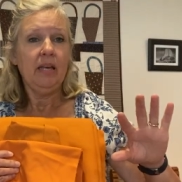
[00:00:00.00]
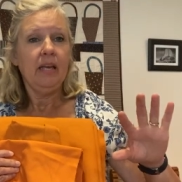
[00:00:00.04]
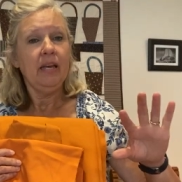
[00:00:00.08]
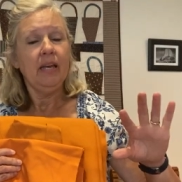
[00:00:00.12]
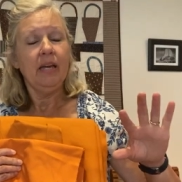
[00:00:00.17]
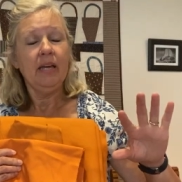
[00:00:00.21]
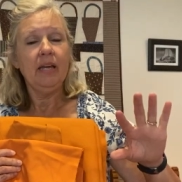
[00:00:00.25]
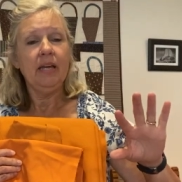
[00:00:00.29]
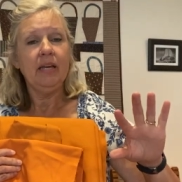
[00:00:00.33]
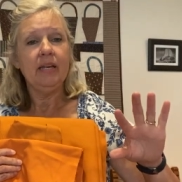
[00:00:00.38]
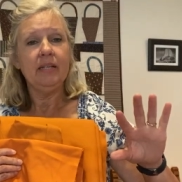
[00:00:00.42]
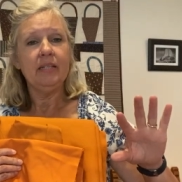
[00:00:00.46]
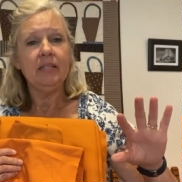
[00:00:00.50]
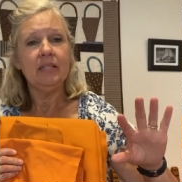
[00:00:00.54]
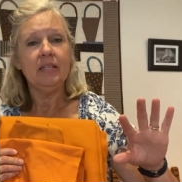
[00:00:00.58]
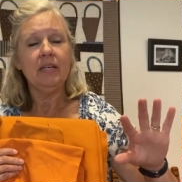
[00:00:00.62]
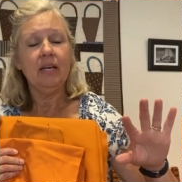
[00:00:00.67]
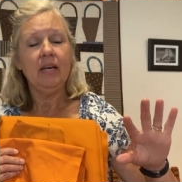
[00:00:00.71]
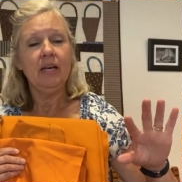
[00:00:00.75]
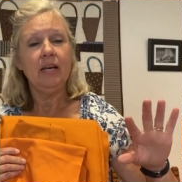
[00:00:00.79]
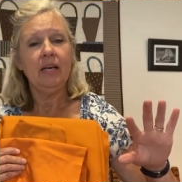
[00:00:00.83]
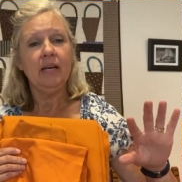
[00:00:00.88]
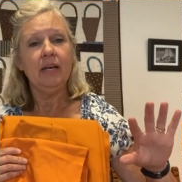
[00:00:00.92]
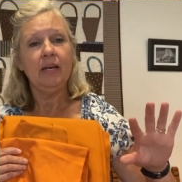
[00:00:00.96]
and
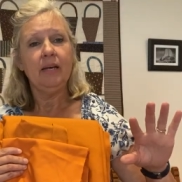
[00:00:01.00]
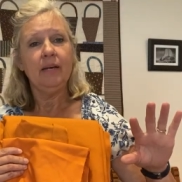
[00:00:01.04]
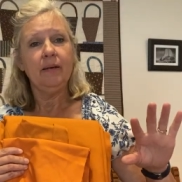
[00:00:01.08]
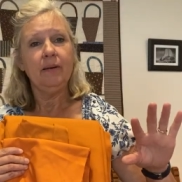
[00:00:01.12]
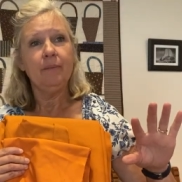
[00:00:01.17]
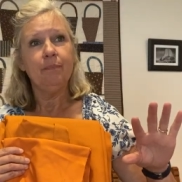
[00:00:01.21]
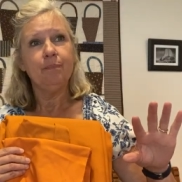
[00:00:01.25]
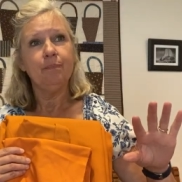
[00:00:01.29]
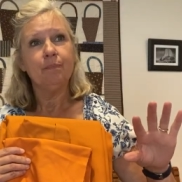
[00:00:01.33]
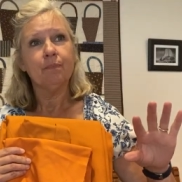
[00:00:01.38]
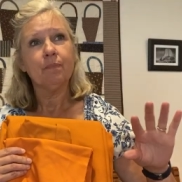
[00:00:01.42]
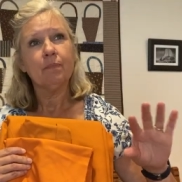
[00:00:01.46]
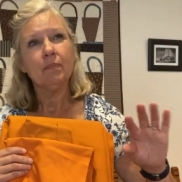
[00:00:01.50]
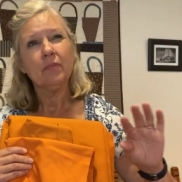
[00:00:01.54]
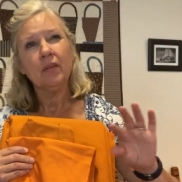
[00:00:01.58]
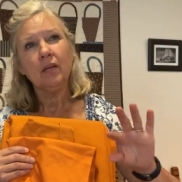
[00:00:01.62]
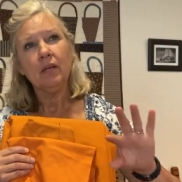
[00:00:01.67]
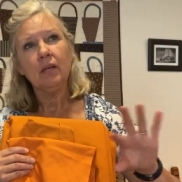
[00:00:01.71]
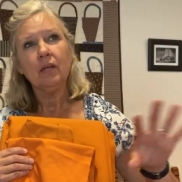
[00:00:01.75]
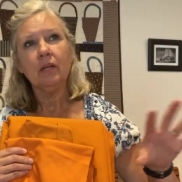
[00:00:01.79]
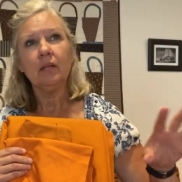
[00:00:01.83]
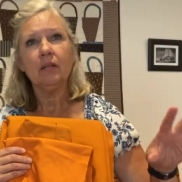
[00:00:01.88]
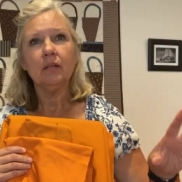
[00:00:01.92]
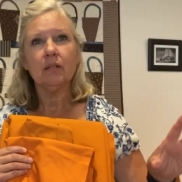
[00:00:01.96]
uh,
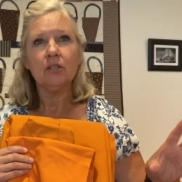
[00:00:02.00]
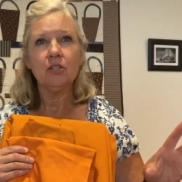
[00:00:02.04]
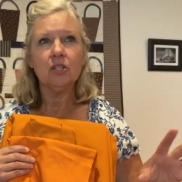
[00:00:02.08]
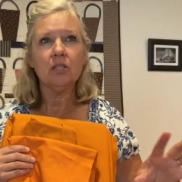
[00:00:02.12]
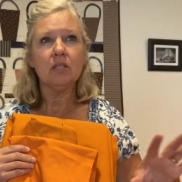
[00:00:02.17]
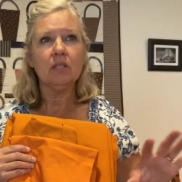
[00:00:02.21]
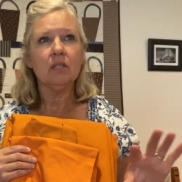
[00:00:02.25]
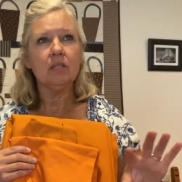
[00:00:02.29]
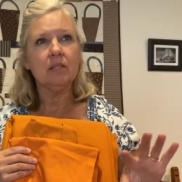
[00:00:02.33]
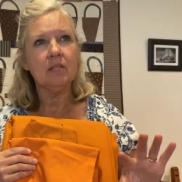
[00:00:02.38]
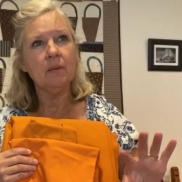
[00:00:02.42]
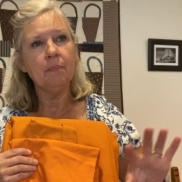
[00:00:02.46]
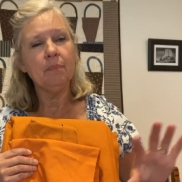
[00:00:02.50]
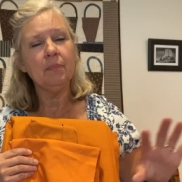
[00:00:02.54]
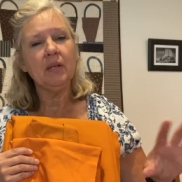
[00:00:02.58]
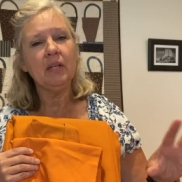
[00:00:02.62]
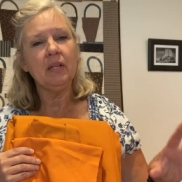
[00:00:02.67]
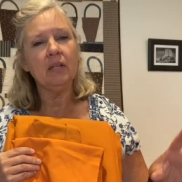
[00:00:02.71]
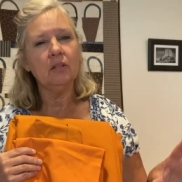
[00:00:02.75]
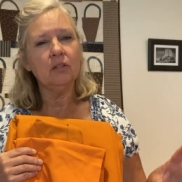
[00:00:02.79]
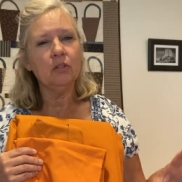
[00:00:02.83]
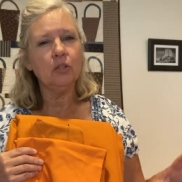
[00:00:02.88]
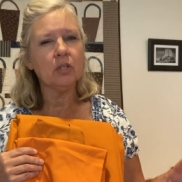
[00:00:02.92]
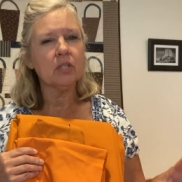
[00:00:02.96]
just something
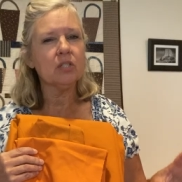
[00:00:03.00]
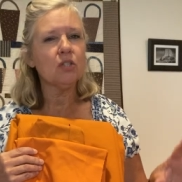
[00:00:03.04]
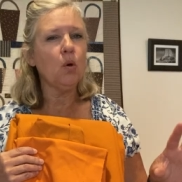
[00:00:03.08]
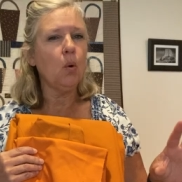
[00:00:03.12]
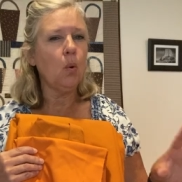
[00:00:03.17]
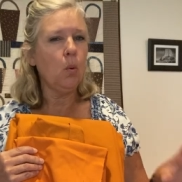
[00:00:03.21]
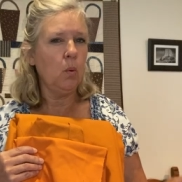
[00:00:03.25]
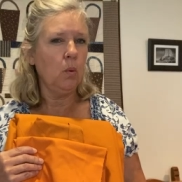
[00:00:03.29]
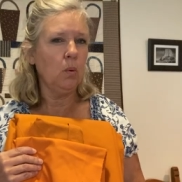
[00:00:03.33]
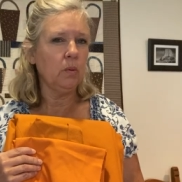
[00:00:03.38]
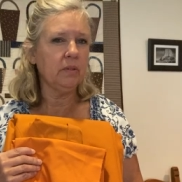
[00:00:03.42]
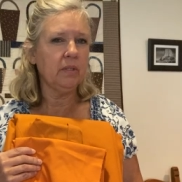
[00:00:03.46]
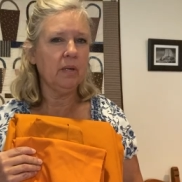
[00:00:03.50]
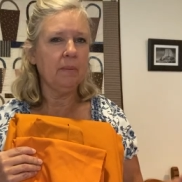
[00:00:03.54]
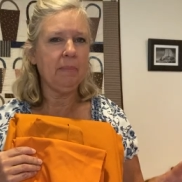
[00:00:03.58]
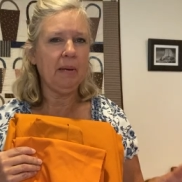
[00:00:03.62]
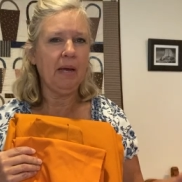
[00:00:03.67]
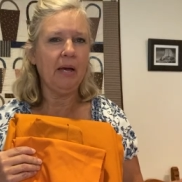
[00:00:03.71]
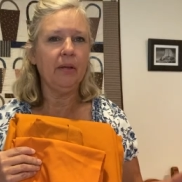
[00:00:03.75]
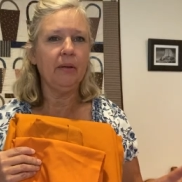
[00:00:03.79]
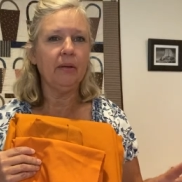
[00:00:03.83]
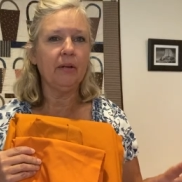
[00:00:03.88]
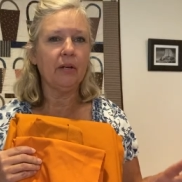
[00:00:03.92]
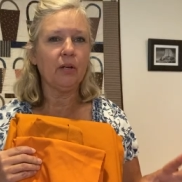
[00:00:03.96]
that looks old
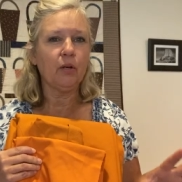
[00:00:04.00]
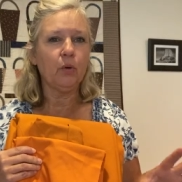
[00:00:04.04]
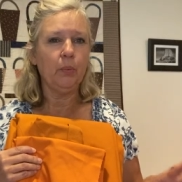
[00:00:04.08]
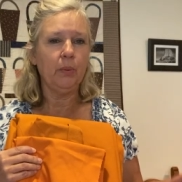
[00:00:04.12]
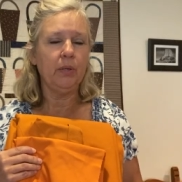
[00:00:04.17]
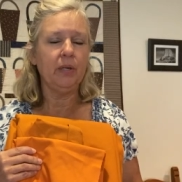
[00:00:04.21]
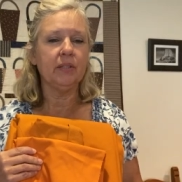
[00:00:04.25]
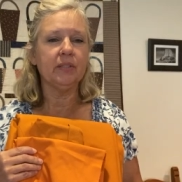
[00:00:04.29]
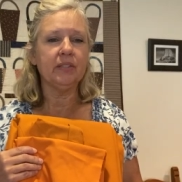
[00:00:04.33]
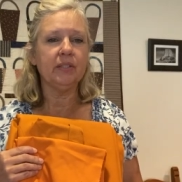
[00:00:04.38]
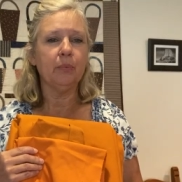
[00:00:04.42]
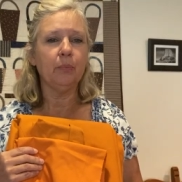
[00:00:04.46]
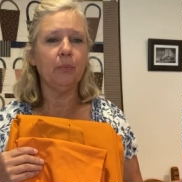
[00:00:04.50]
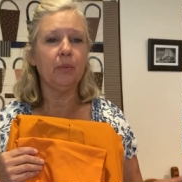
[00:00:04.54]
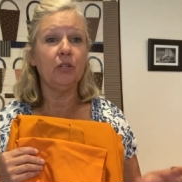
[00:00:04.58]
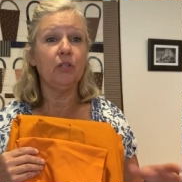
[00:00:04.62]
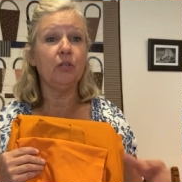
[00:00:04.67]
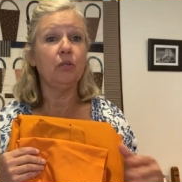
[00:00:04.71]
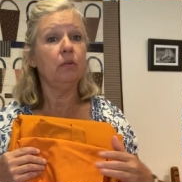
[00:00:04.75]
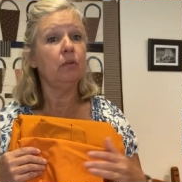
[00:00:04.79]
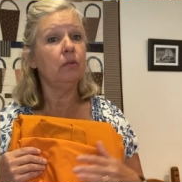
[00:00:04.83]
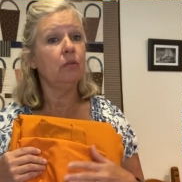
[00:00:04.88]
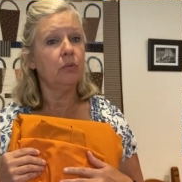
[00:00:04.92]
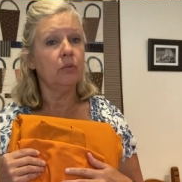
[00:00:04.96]
about a quilt when
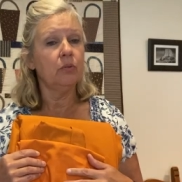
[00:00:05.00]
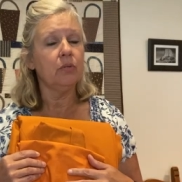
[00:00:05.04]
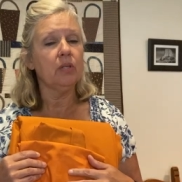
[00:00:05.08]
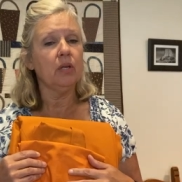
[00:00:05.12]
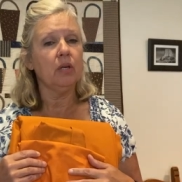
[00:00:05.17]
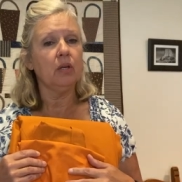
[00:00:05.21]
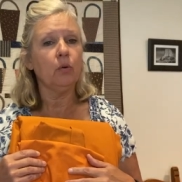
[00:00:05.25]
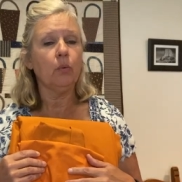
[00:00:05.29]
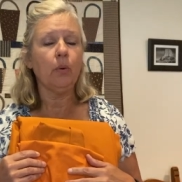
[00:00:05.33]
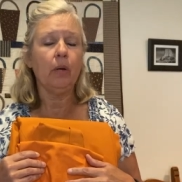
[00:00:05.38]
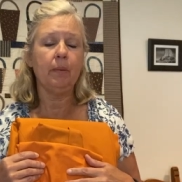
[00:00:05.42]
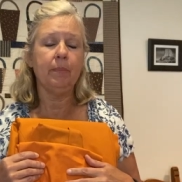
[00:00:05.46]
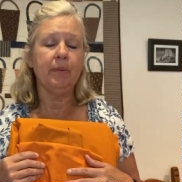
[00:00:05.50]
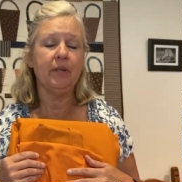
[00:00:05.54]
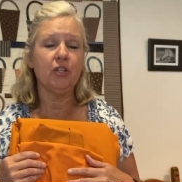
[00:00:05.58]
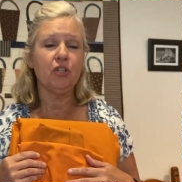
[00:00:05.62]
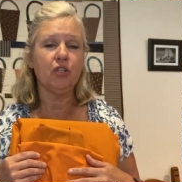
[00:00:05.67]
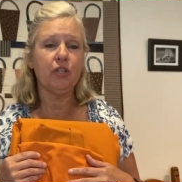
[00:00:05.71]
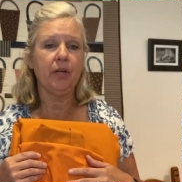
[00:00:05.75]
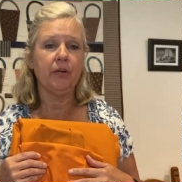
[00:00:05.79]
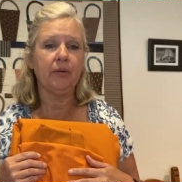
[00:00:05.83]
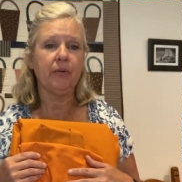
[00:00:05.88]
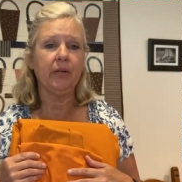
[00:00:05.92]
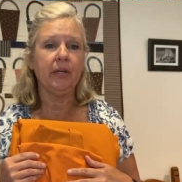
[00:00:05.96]
you use quite a bit of
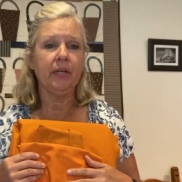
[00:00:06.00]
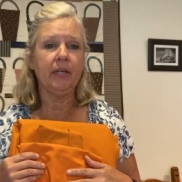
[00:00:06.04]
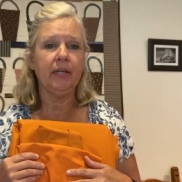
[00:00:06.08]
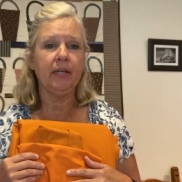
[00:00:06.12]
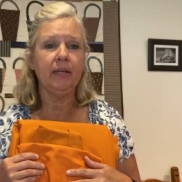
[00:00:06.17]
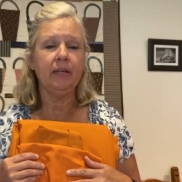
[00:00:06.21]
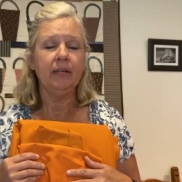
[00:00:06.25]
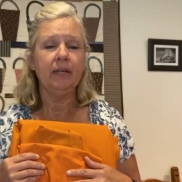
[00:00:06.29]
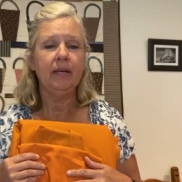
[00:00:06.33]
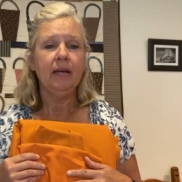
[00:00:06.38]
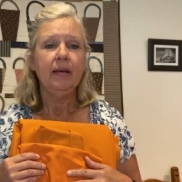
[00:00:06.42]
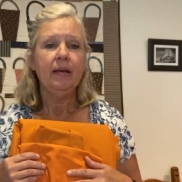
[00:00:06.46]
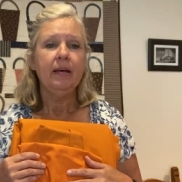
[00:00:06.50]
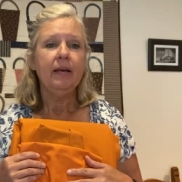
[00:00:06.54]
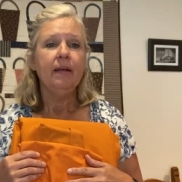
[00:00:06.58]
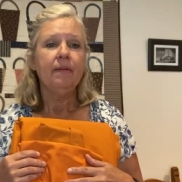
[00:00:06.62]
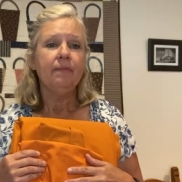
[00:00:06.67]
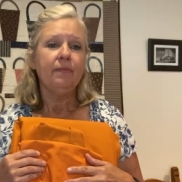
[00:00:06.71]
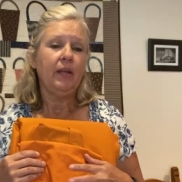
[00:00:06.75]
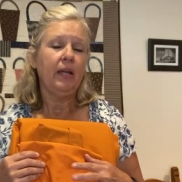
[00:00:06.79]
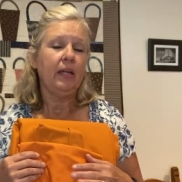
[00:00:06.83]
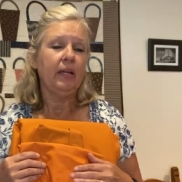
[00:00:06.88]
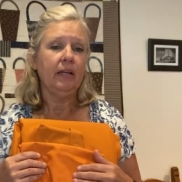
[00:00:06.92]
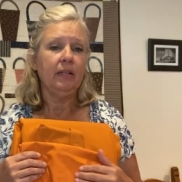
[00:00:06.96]
cheddar in it
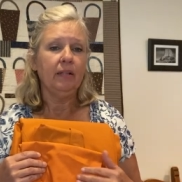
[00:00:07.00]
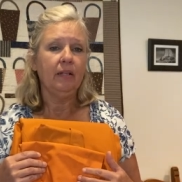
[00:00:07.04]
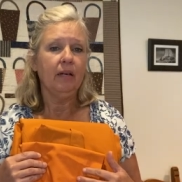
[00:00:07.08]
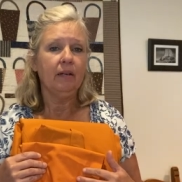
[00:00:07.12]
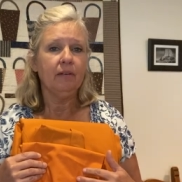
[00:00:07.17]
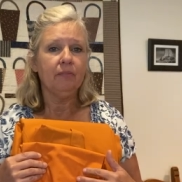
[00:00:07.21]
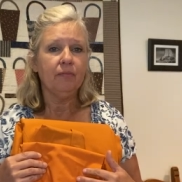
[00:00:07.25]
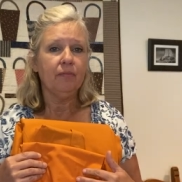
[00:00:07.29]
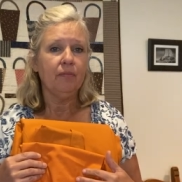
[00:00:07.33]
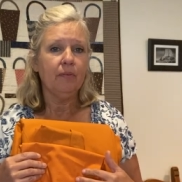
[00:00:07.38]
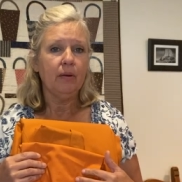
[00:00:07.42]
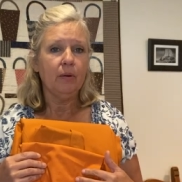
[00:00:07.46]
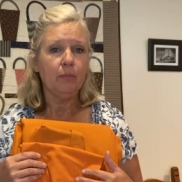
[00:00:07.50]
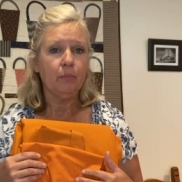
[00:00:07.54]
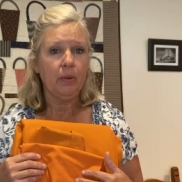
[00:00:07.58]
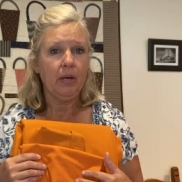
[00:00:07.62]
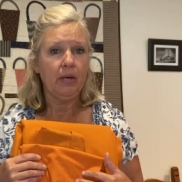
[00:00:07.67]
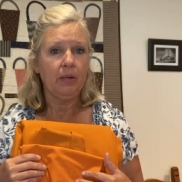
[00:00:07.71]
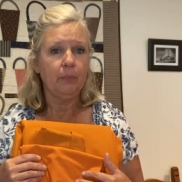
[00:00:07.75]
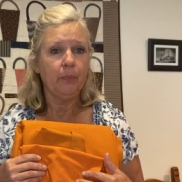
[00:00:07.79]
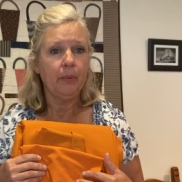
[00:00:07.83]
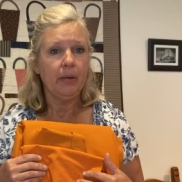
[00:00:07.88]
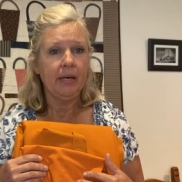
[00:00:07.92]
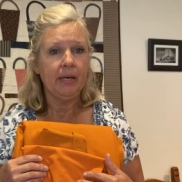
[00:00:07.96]
that I love right
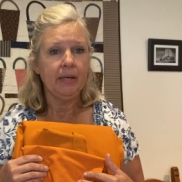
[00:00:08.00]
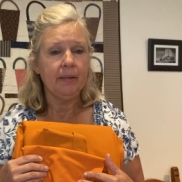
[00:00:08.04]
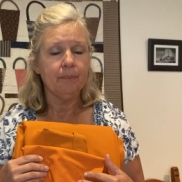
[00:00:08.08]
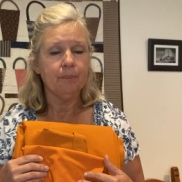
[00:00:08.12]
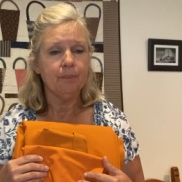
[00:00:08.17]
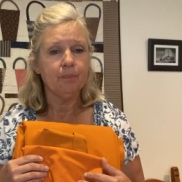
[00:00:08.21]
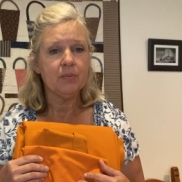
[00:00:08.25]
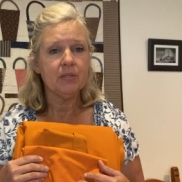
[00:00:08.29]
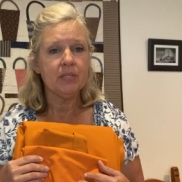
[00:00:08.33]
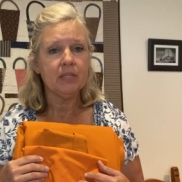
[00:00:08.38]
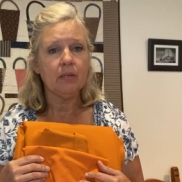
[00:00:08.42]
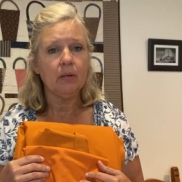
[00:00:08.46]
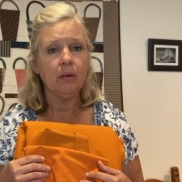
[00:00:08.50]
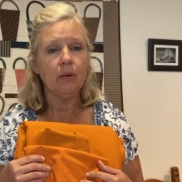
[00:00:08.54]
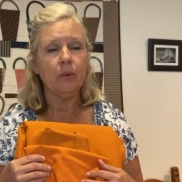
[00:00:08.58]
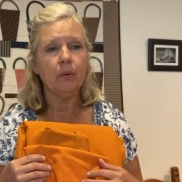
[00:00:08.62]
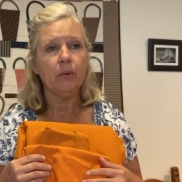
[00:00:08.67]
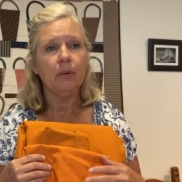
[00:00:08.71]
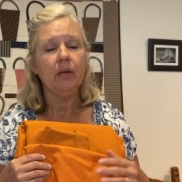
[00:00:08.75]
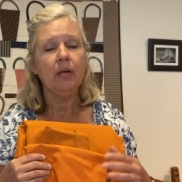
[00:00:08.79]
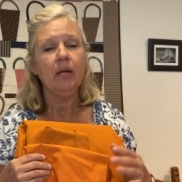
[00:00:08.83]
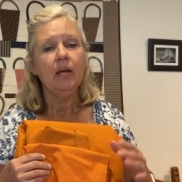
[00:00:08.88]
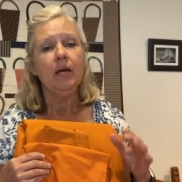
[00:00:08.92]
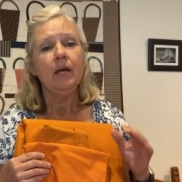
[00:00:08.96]
away.
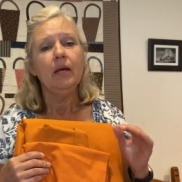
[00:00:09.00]
So